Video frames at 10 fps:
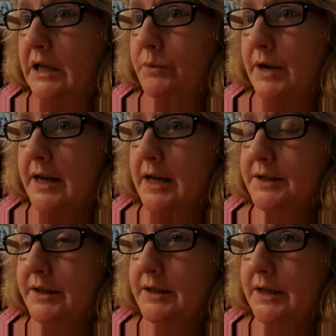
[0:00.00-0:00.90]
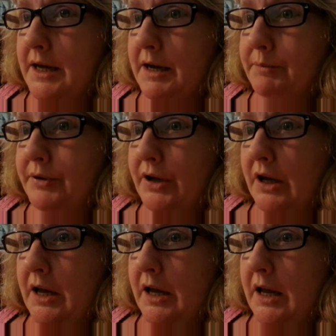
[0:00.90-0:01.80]
And when I got to the top,
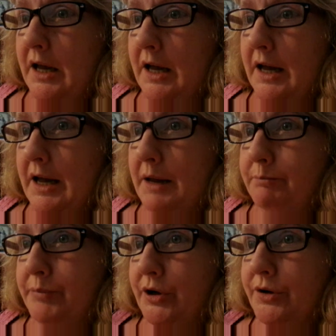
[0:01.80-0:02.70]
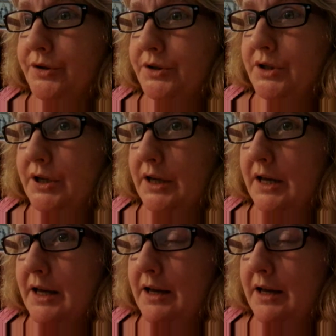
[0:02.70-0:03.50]
I burst